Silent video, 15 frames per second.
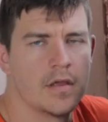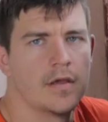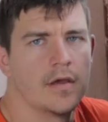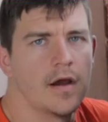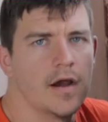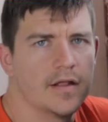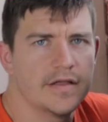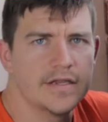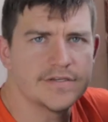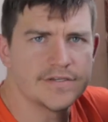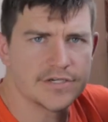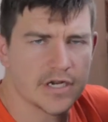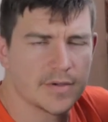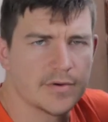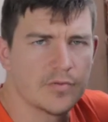Alright ladies
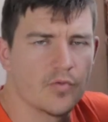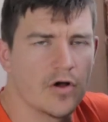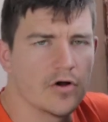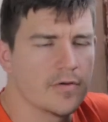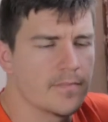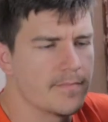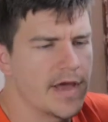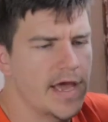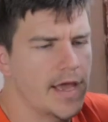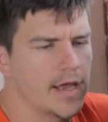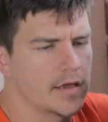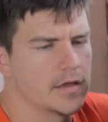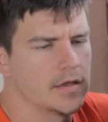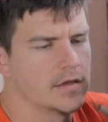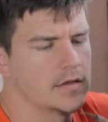and gentlemen, welcome
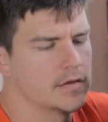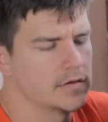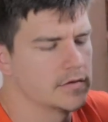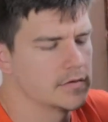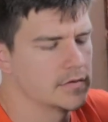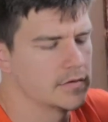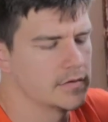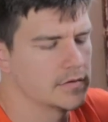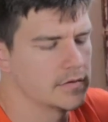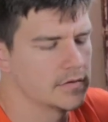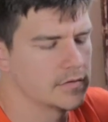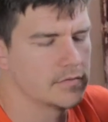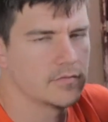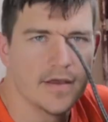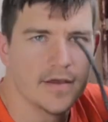back.
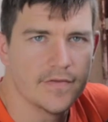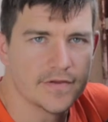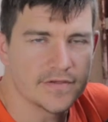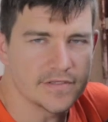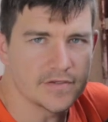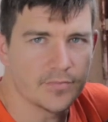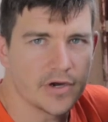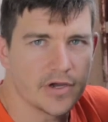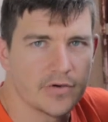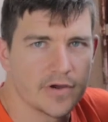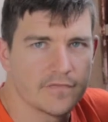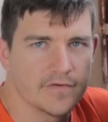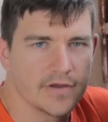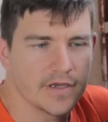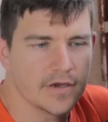This is a pretty
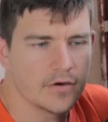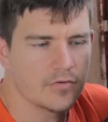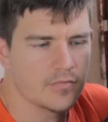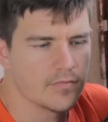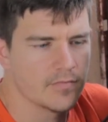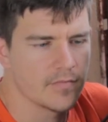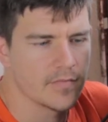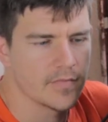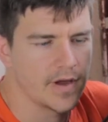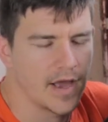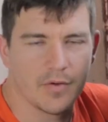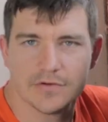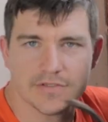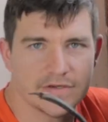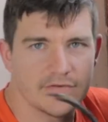quick video.
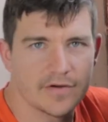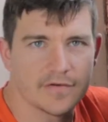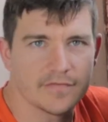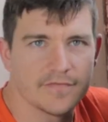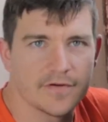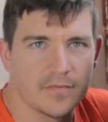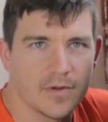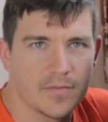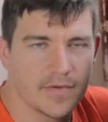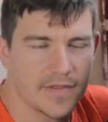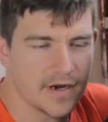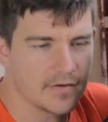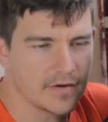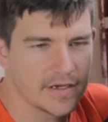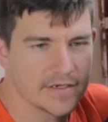I wasn't even going to film it, but
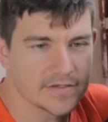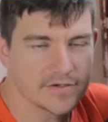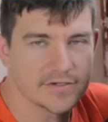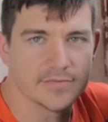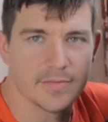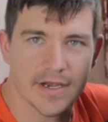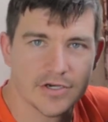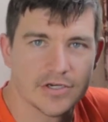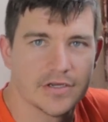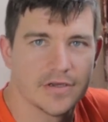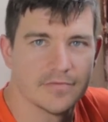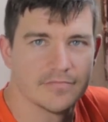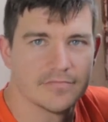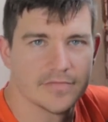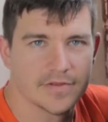then I realized
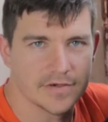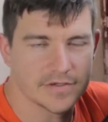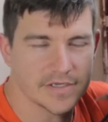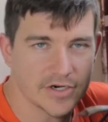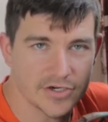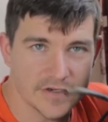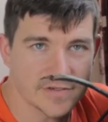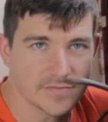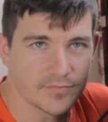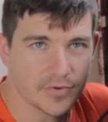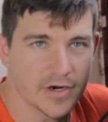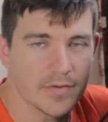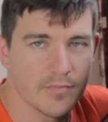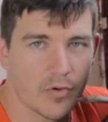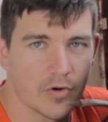there's actually some
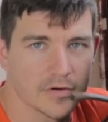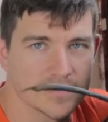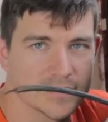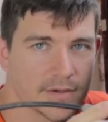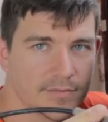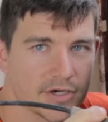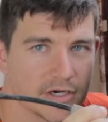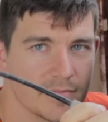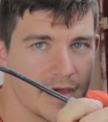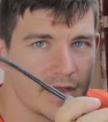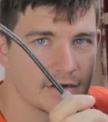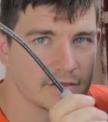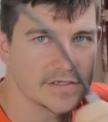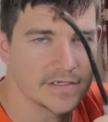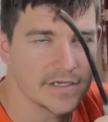pretty important subject
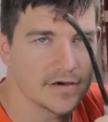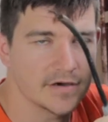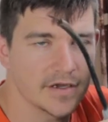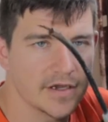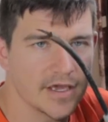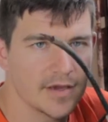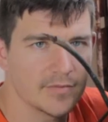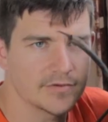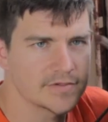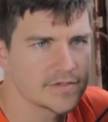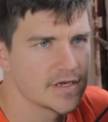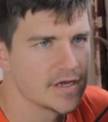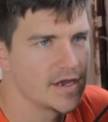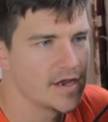matter to tailgate cables.